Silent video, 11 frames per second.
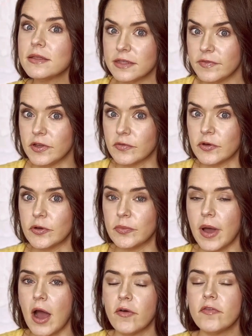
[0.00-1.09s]
the living room,
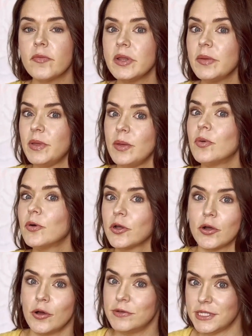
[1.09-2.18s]
however many people
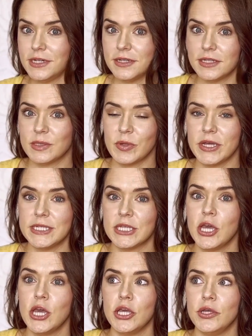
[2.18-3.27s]
you're hosting in this place,
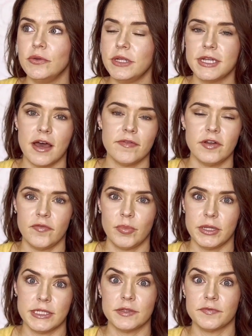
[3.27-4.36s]
you need to have enough
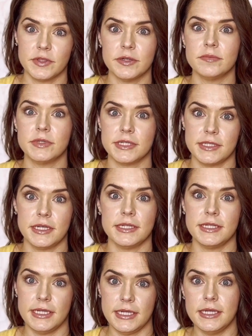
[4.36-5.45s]
places for them to sit,
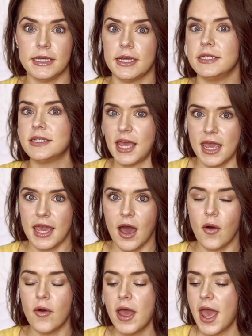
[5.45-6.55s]
to eat, and to hang
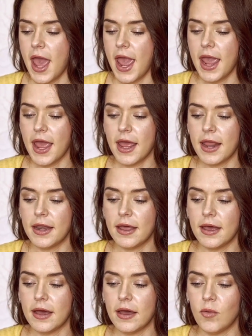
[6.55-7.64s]
out. And
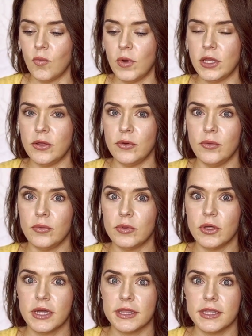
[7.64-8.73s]
when you
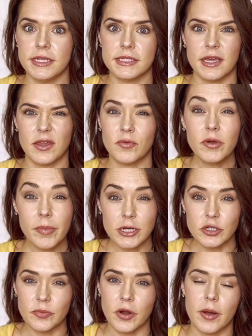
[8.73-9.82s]
look at these like
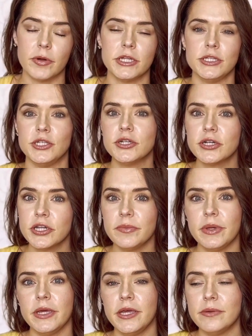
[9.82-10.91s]
3-bedroom properties, you're going to
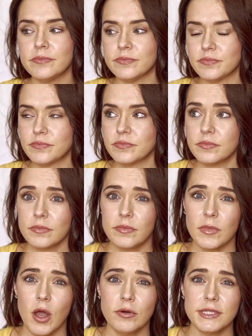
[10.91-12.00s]
be
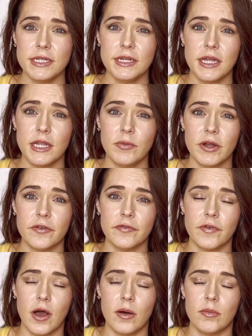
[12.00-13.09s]
hosting anywhere
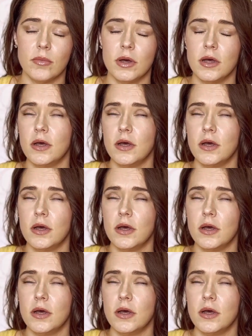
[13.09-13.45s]
from